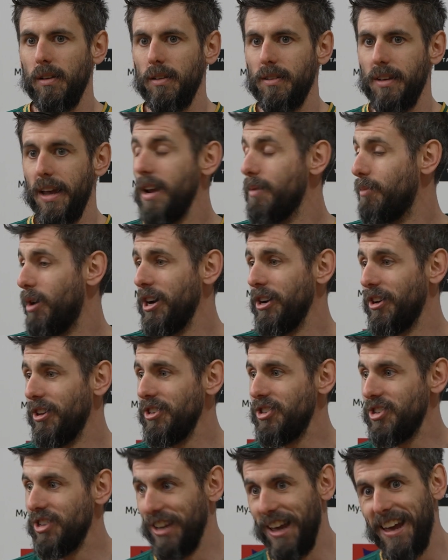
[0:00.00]
Yeah, to my
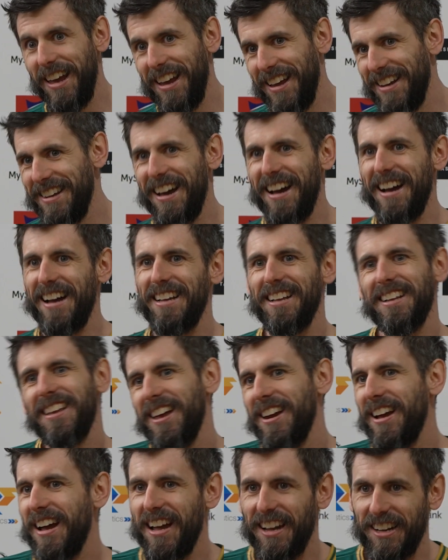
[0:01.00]
knowledge. Yeah, no,
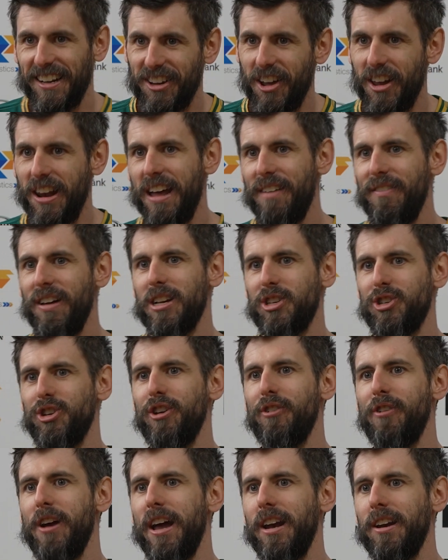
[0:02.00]
gonna have our
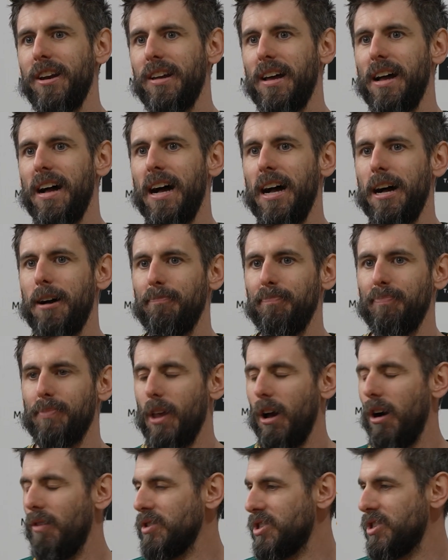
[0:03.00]
shoot around.
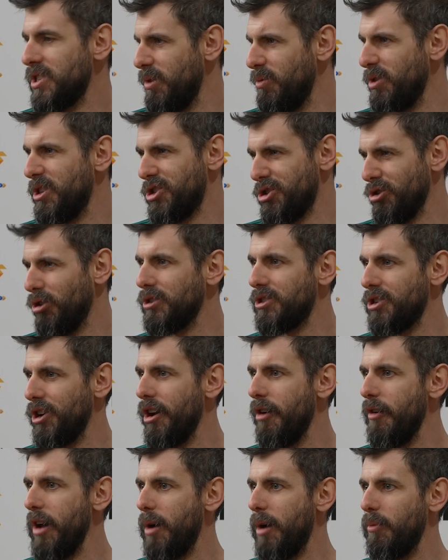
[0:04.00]
Obviously, with the short
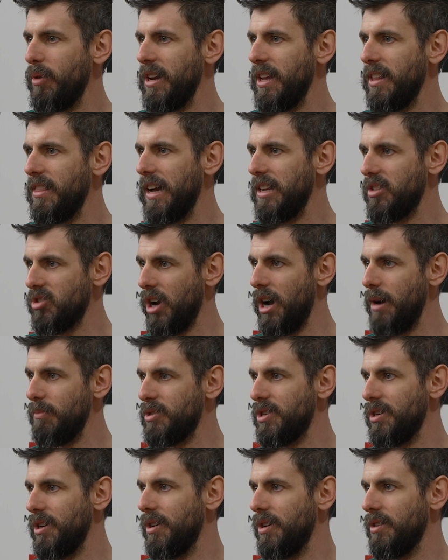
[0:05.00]
turnaround, we need that
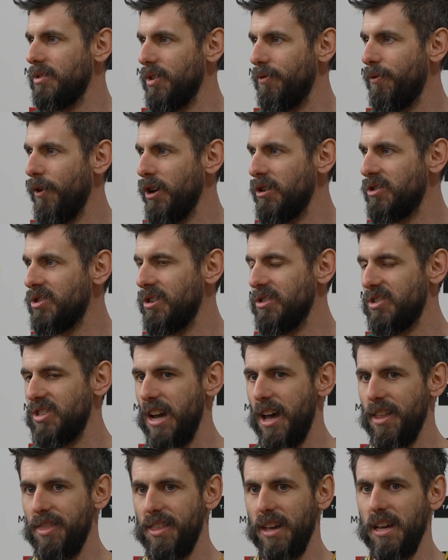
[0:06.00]
time to focus on
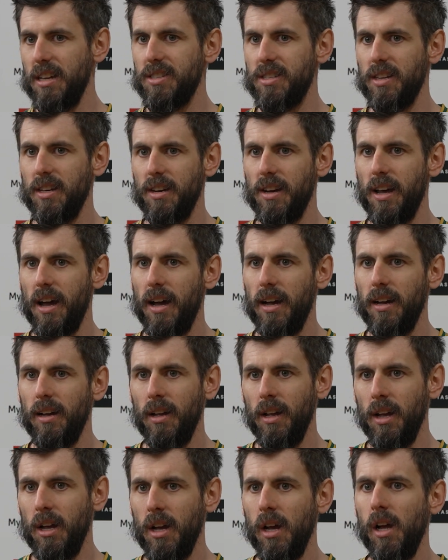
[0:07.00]
Southeast and
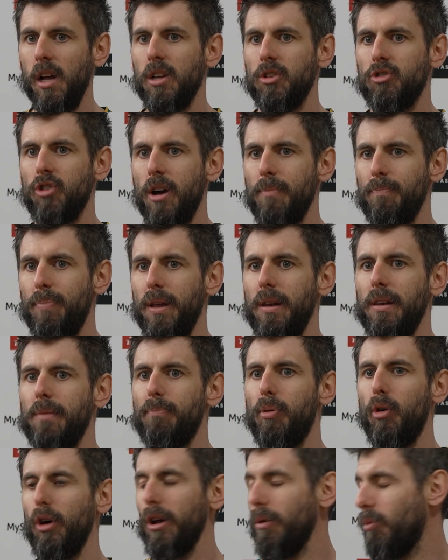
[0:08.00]
try and
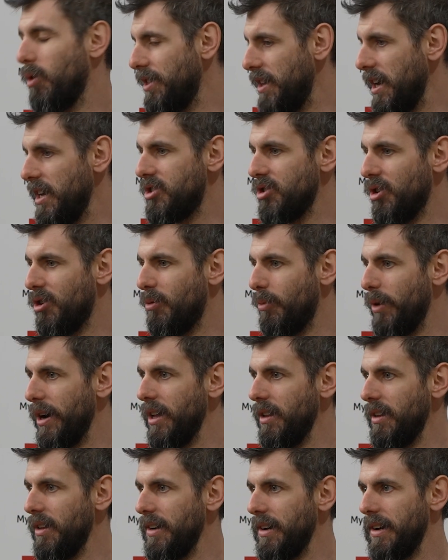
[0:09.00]
pinpoint what they're doing
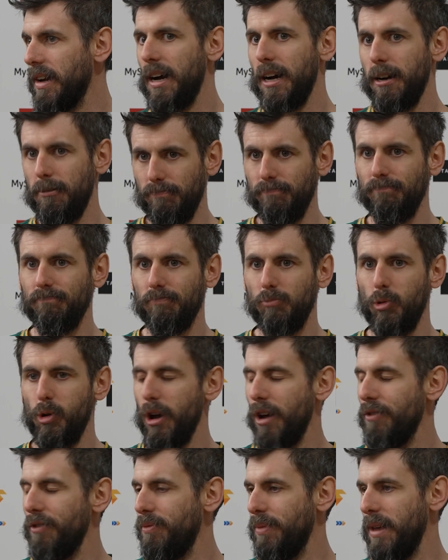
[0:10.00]
well, and
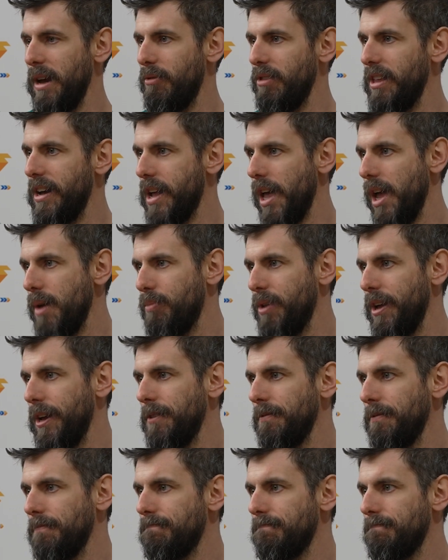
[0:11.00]
we'll go from there with our game plan.